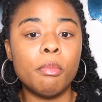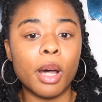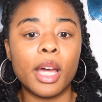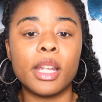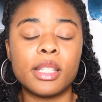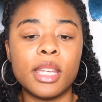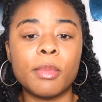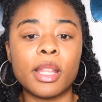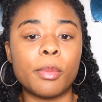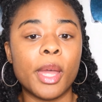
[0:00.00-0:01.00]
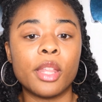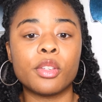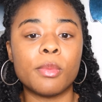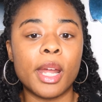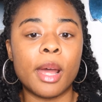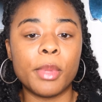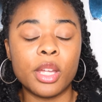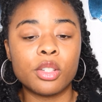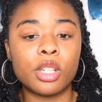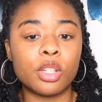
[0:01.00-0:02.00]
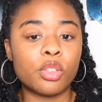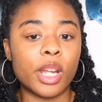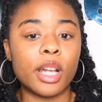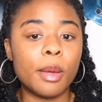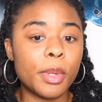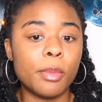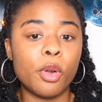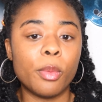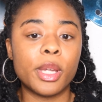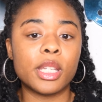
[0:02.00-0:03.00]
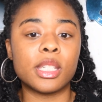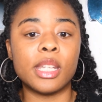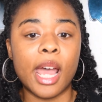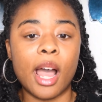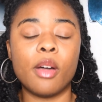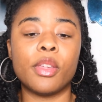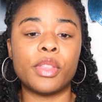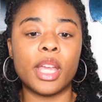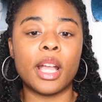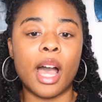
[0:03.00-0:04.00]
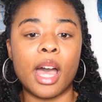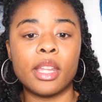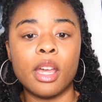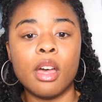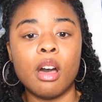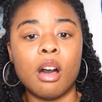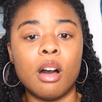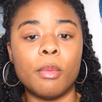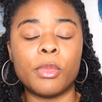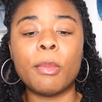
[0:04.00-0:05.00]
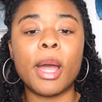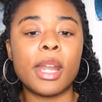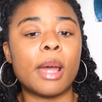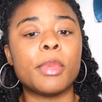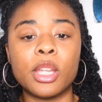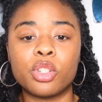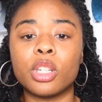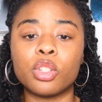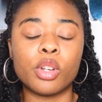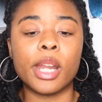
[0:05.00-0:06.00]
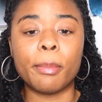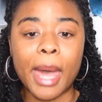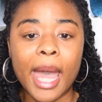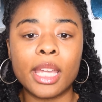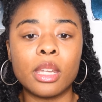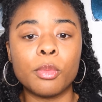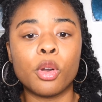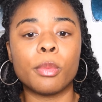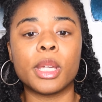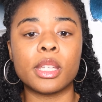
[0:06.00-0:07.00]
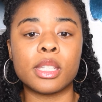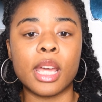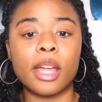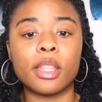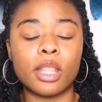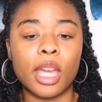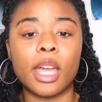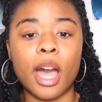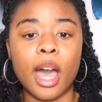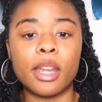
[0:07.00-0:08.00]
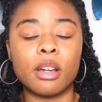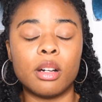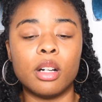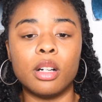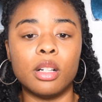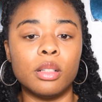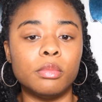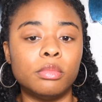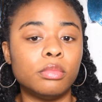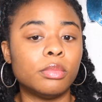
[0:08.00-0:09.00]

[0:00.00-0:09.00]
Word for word: But a team like the Panthers might not be interested in trading up anymore because now that they got, um, they might not be interested in trading back anymore because now that they got um,